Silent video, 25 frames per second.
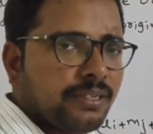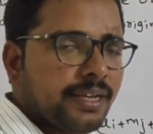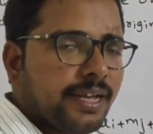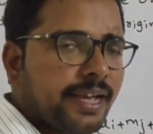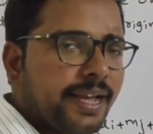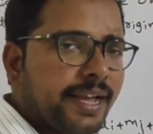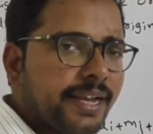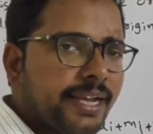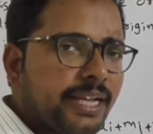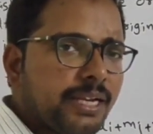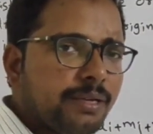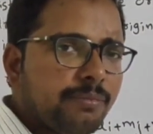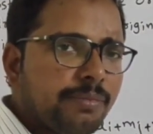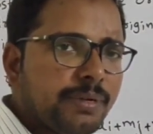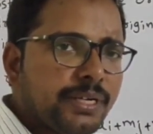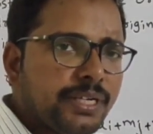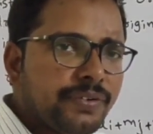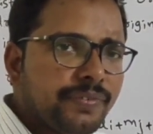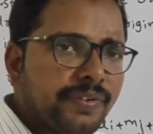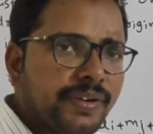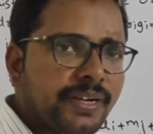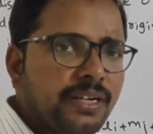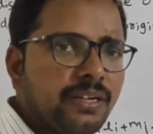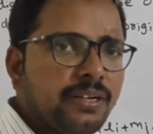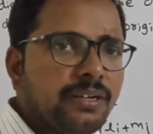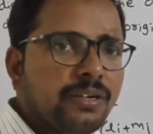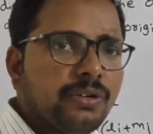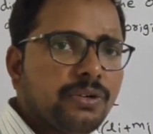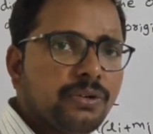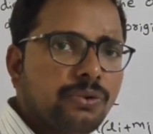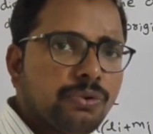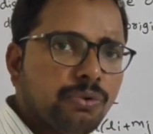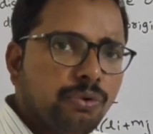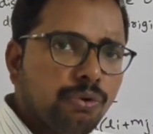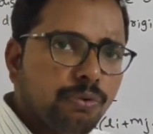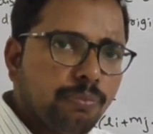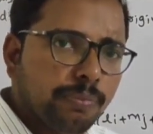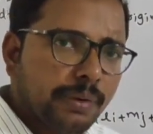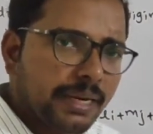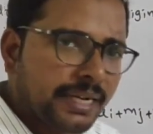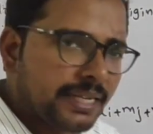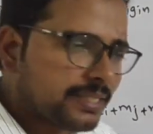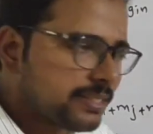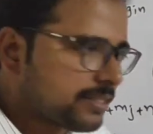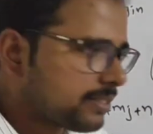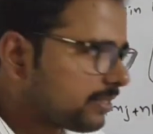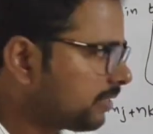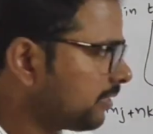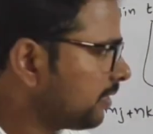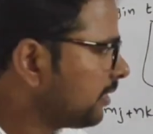Angle between two
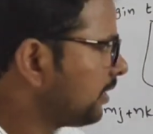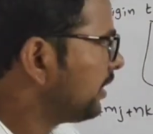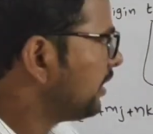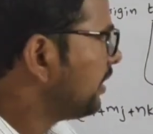planes.